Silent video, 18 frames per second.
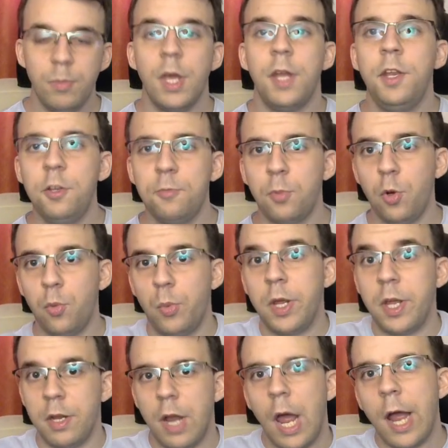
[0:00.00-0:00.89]
At this point, we
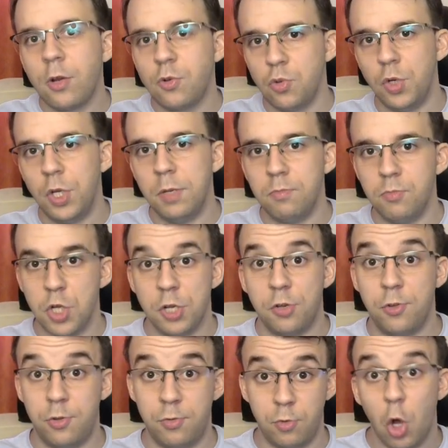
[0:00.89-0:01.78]
can actually
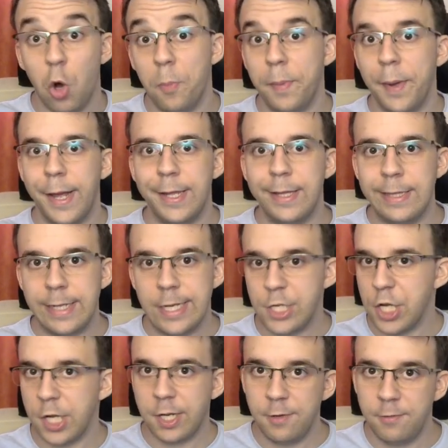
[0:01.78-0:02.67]
just stop and
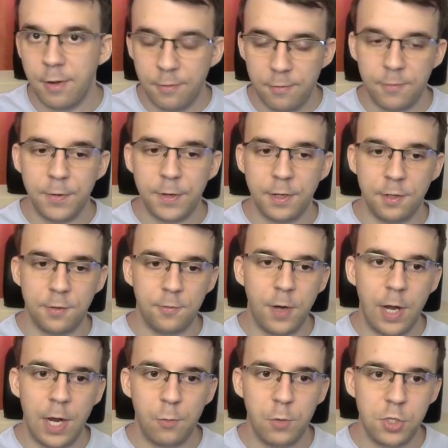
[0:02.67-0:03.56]
check if everything is fine.